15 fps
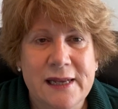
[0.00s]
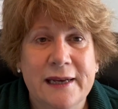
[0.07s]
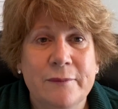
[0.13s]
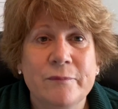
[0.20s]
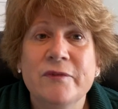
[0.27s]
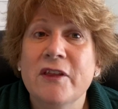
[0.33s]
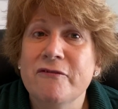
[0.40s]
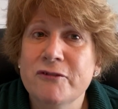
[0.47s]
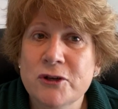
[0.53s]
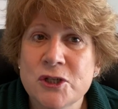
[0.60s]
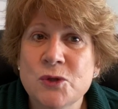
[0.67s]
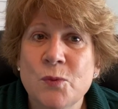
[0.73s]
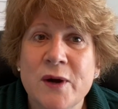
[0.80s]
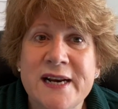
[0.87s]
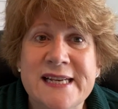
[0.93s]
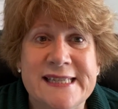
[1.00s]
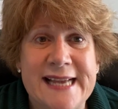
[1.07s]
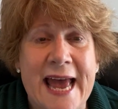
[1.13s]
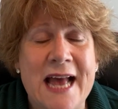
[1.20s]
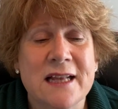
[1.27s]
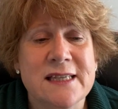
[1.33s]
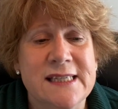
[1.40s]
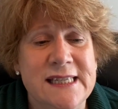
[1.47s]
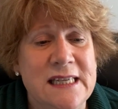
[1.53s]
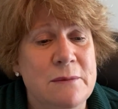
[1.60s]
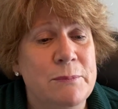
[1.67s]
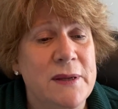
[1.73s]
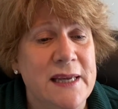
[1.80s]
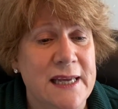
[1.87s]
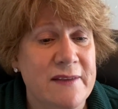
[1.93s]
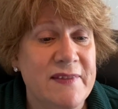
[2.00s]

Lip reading: Like the first one is LCP,